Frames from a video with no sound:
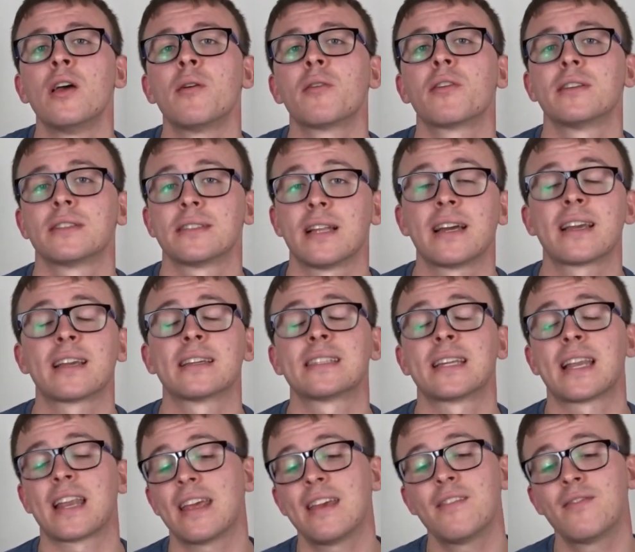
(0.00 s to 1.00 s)
Because like I
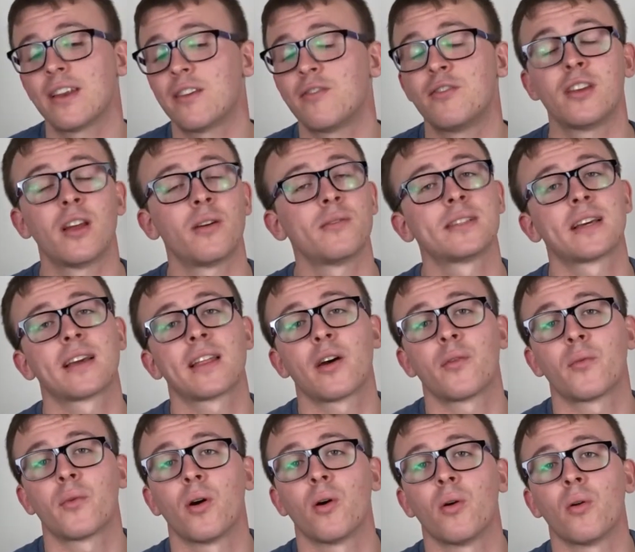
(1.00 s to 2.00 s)
said, even if you don't take that
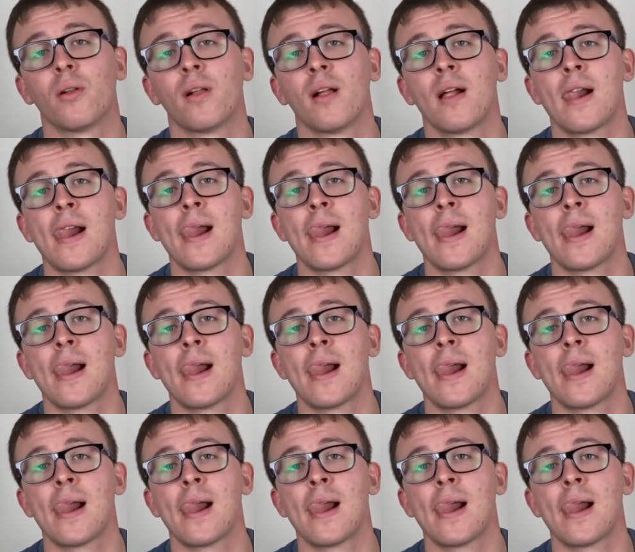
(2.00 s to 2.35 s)
role,